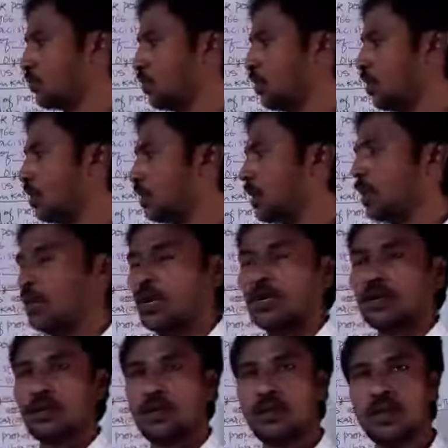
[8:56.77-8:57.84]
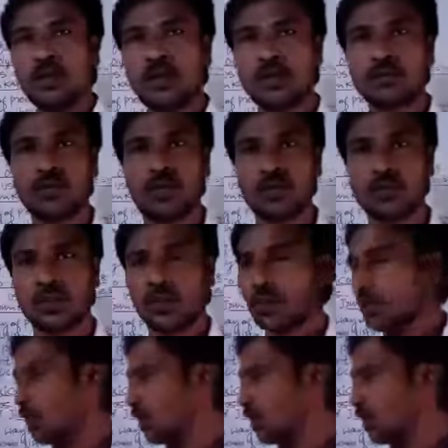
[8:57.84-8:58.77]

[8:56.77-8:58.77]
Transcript: fought, and the leader was